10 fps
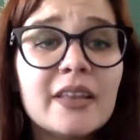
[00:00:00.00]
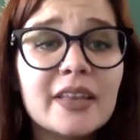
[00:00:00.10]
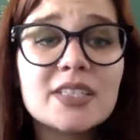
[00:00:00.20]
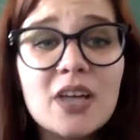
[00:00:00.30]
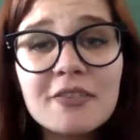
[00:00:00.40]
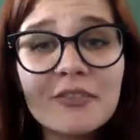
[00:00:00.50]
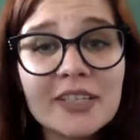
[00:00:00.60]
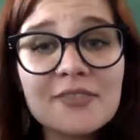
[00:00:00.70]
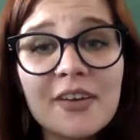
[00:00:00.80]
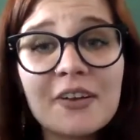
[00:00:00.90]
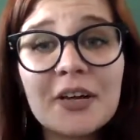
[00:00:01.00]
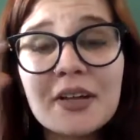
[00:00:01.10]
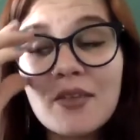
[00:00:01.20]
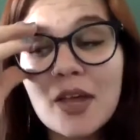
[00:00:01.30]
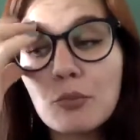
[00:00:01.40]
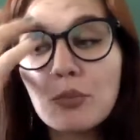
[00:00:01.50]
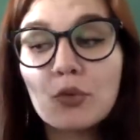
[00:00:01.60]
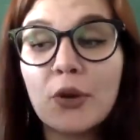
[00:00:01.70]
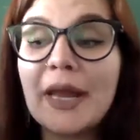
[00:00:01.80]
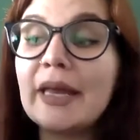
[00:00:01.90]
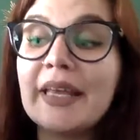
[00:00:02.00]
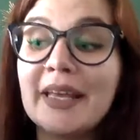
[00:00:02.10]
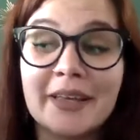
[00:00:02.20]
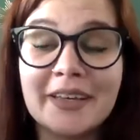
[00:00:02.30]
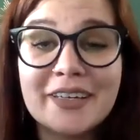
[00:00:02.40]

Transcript: That's very like brainy